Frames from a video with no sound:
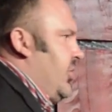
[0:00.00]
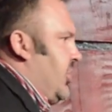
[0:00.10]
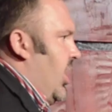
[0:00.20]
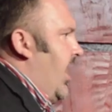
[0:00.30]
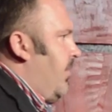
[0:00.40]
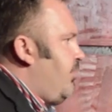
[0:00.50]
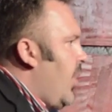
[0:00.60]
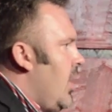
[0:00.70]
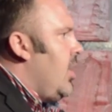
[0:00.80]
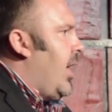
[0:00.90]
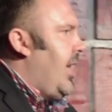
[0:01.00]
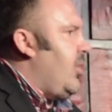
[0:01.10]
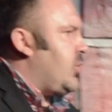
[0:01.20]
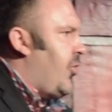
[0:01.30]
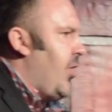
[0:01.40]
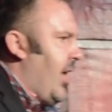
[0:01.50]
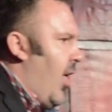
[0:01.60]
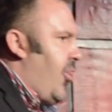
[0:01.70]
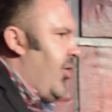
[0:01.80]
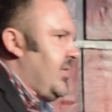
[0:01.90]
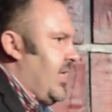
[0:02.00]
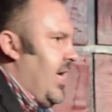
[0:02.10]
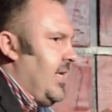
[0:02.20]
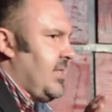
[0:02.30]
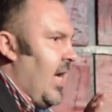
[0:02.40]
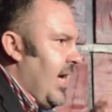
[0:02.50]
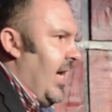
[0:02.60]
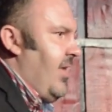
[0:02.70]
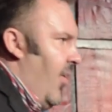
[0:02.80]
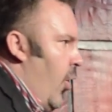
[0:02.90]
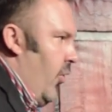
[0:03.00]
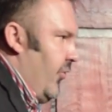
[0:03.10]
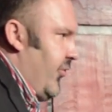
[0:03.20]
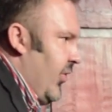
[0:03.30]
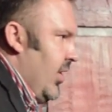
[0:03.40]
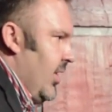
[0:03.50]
the scene. And here's the thing. This kiss evolves